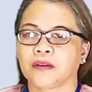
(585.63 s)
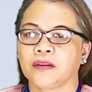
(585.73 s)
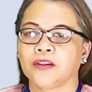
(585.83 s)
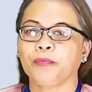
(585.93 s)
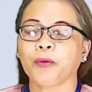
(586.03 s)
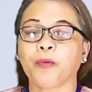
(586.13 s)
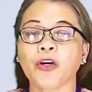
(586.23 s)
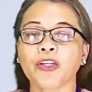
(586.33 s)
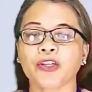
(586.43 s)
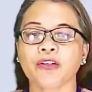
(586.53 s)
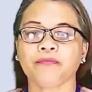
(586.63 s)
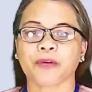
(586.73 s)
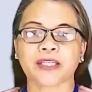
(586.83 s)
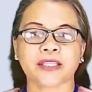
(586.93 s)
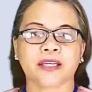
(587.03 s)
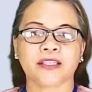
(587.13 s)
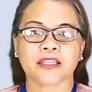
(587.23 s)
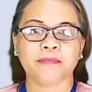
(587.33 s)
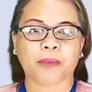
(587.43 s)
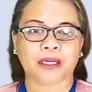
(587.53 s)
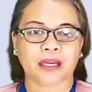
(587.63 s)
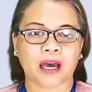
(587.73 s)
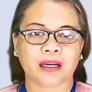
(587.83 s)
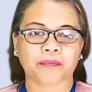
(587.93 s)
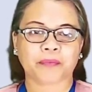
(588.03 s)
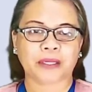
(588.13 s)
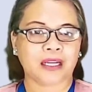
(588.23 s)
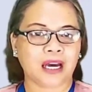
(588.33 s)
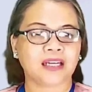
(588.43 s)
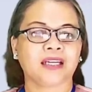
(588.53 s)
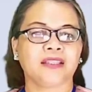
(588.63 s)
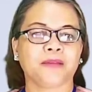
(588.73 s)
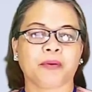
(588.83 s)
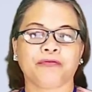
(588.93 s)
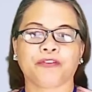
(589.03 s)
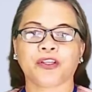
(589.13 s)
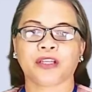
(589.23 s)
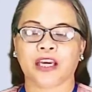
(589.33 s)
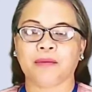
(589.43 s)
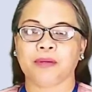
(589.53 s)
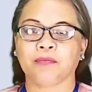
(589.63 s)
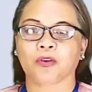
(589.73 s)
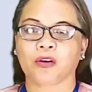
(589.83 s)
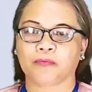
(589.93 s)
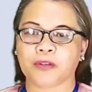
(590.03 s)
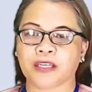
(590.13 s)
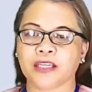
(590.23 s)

The proportion of residents in Pinalagan that prefer the ABM coffee